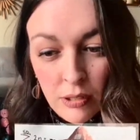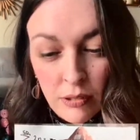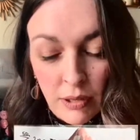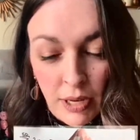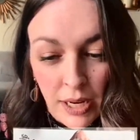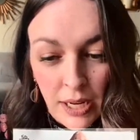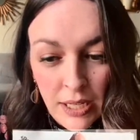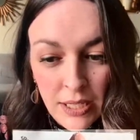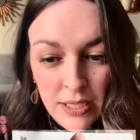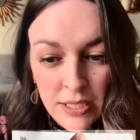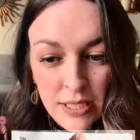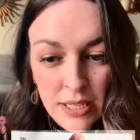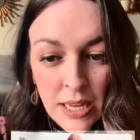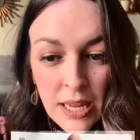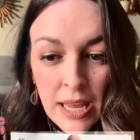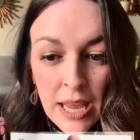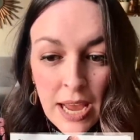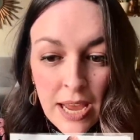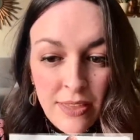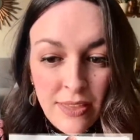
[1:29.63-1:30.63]
right?
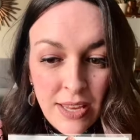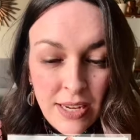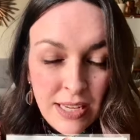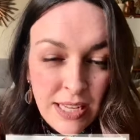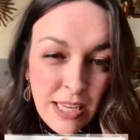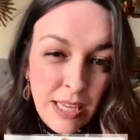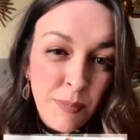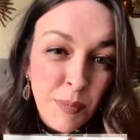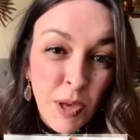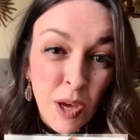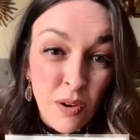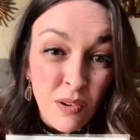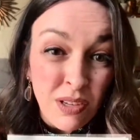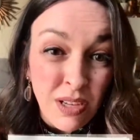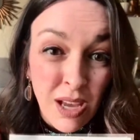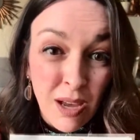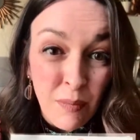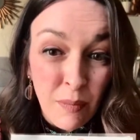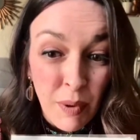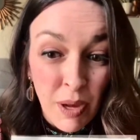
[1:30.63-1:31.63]
And then keep
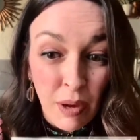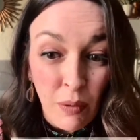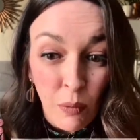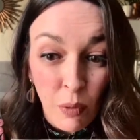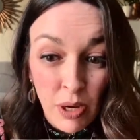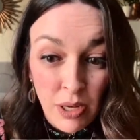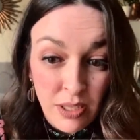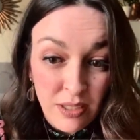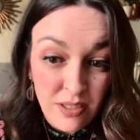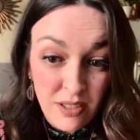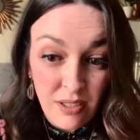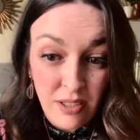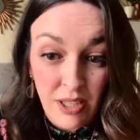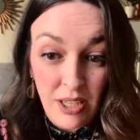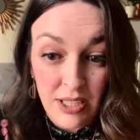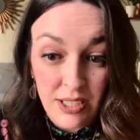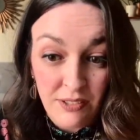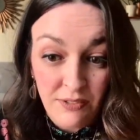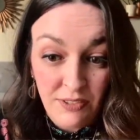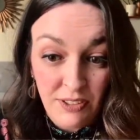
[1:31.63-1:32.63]
going up by 1 until you
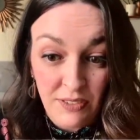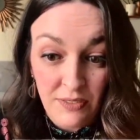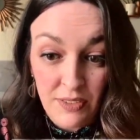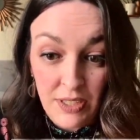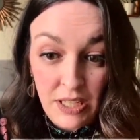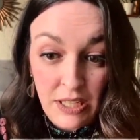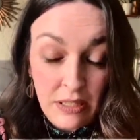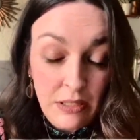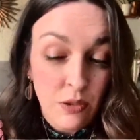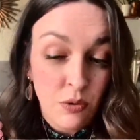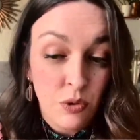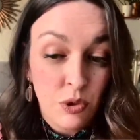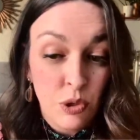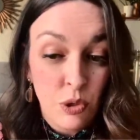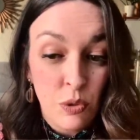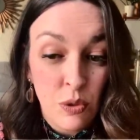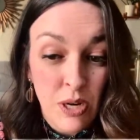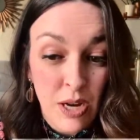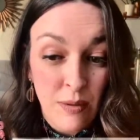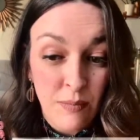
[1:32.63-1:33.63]
get to 50. So
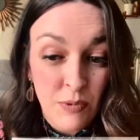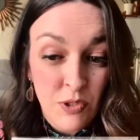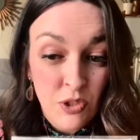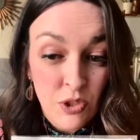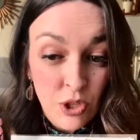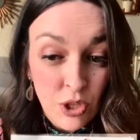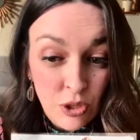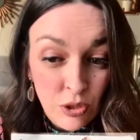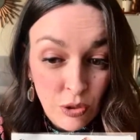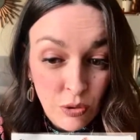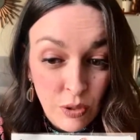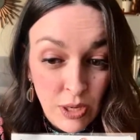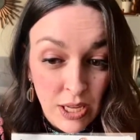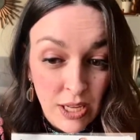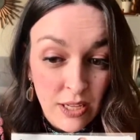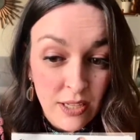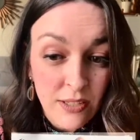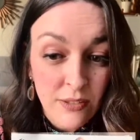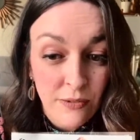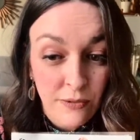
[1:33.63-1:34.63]
2 times 2
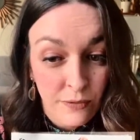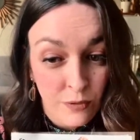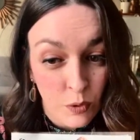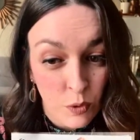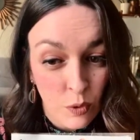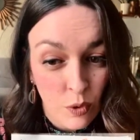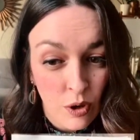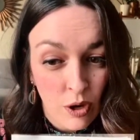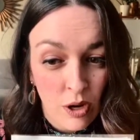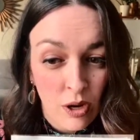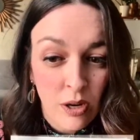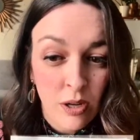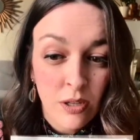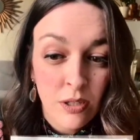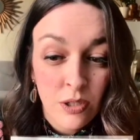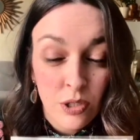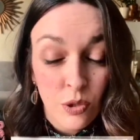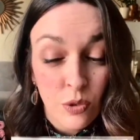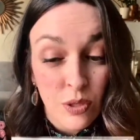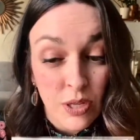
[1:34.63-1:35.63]
is 4,
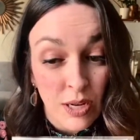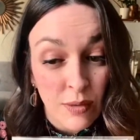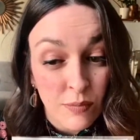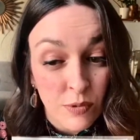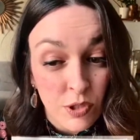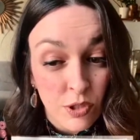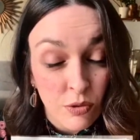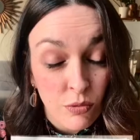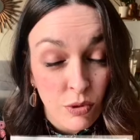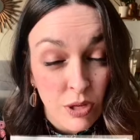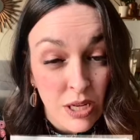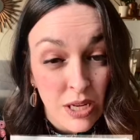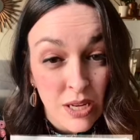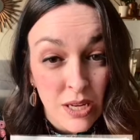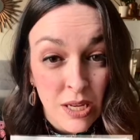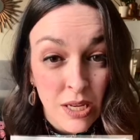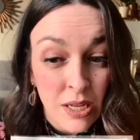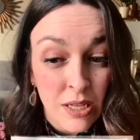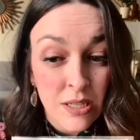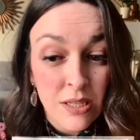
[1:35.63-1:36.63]
2 times 3
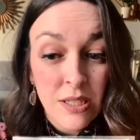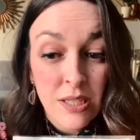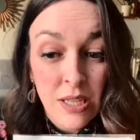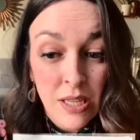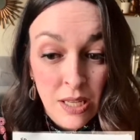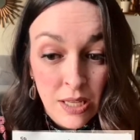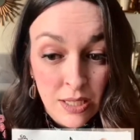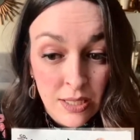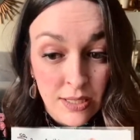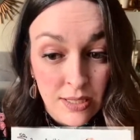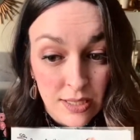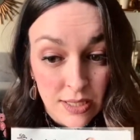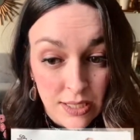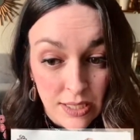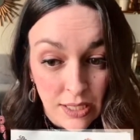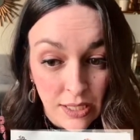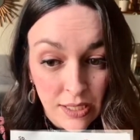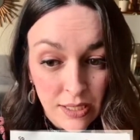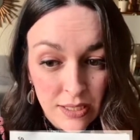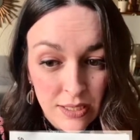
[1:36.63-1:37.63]
is
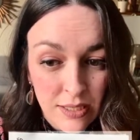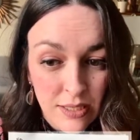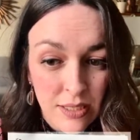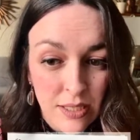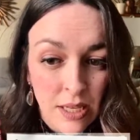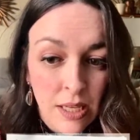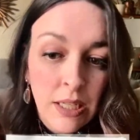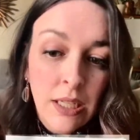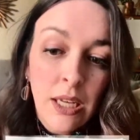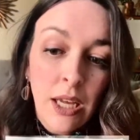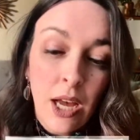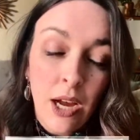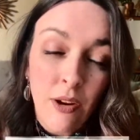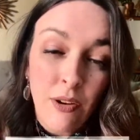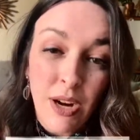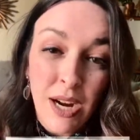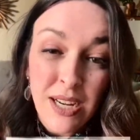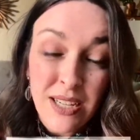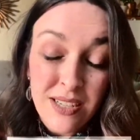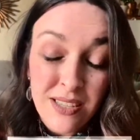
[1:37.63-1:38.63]
6, all
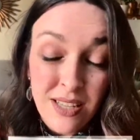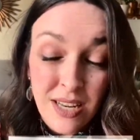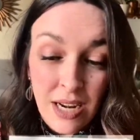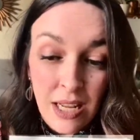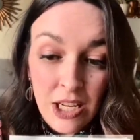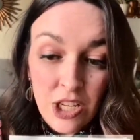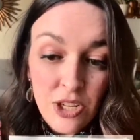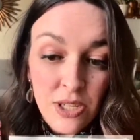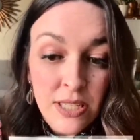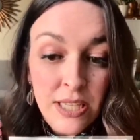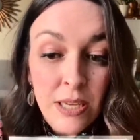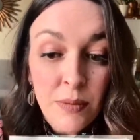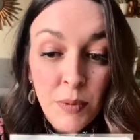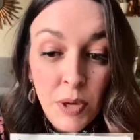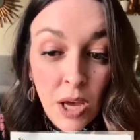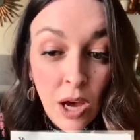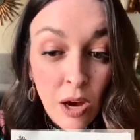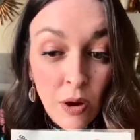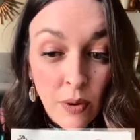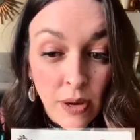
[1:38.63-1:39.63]
right? And then I just
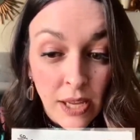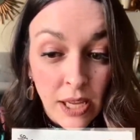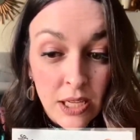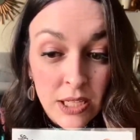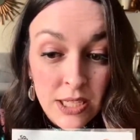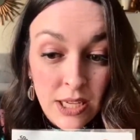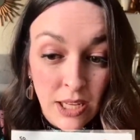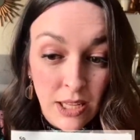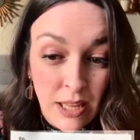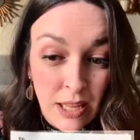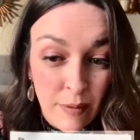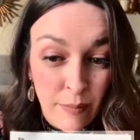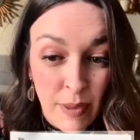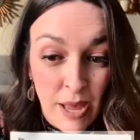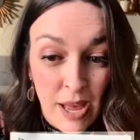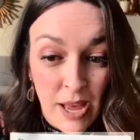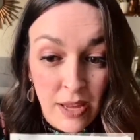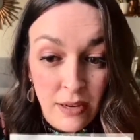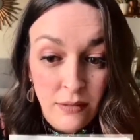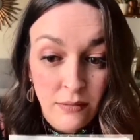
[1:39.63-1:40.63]
keep going until I'm
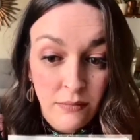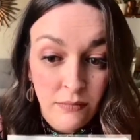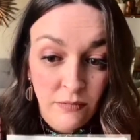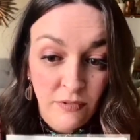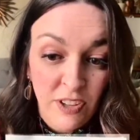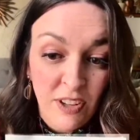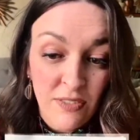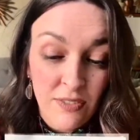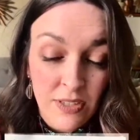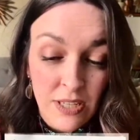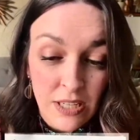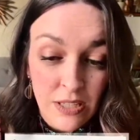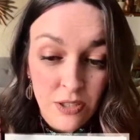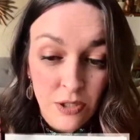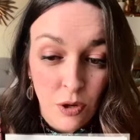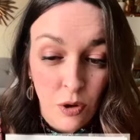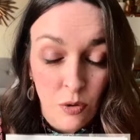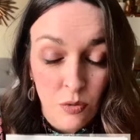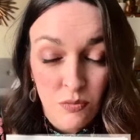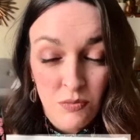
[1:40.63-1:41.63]
at 50.
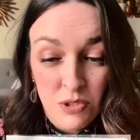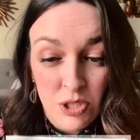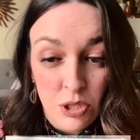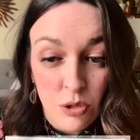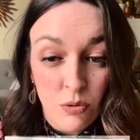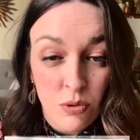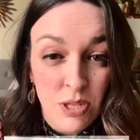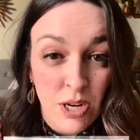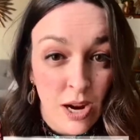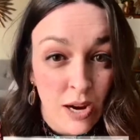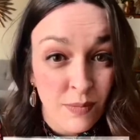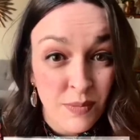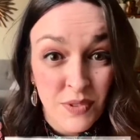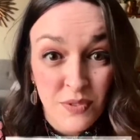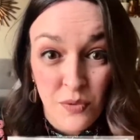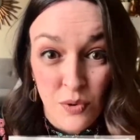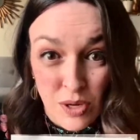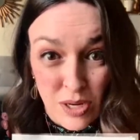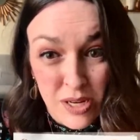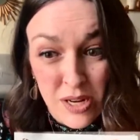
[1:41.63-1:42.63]
So 2 times
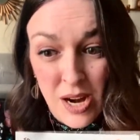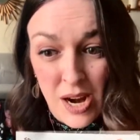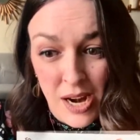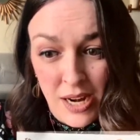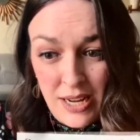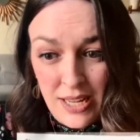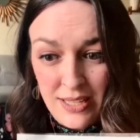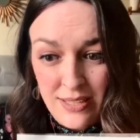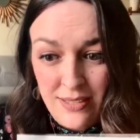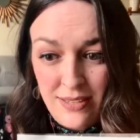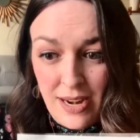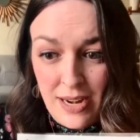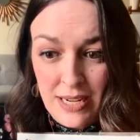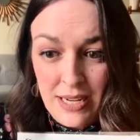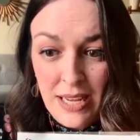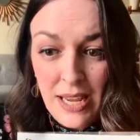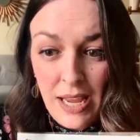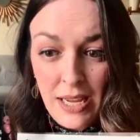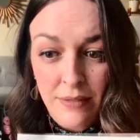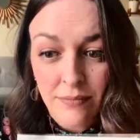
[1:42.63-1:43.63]
49, that's
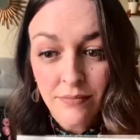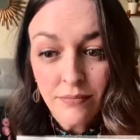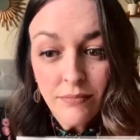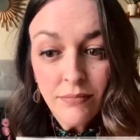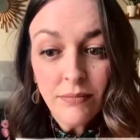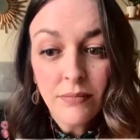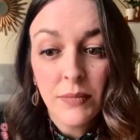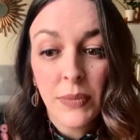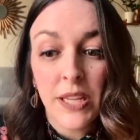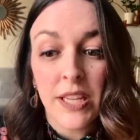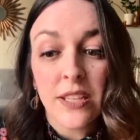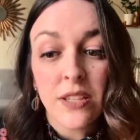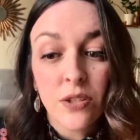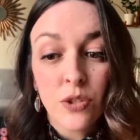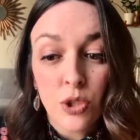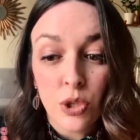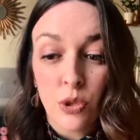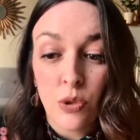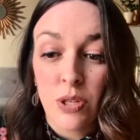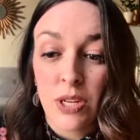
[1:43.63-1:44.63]
98, plus
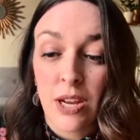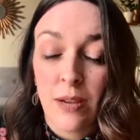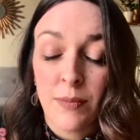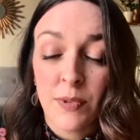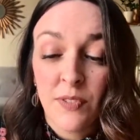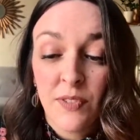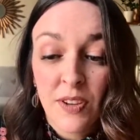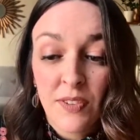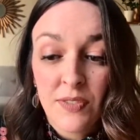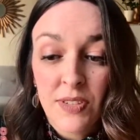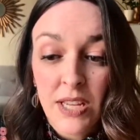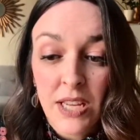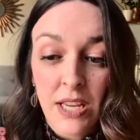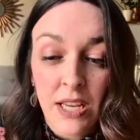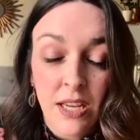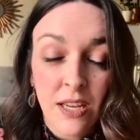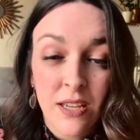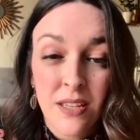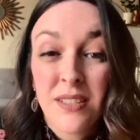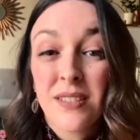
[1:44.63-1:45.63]
2 times 50
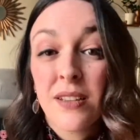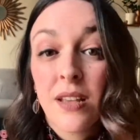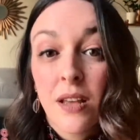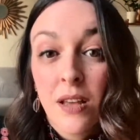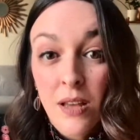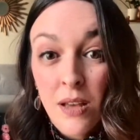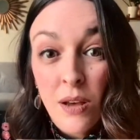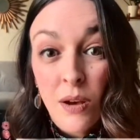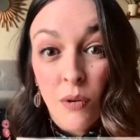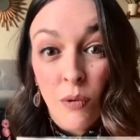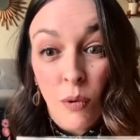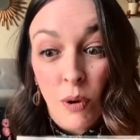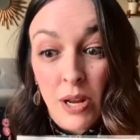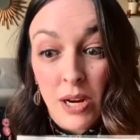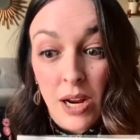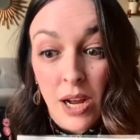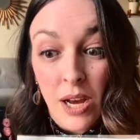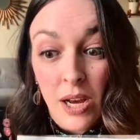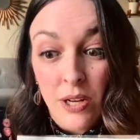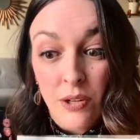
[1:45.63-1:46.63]
is
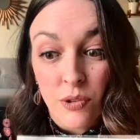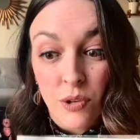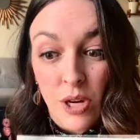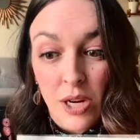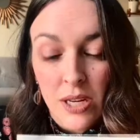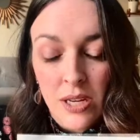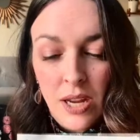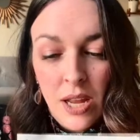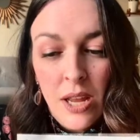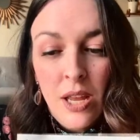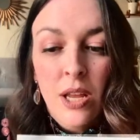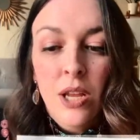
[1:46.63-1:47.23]
100.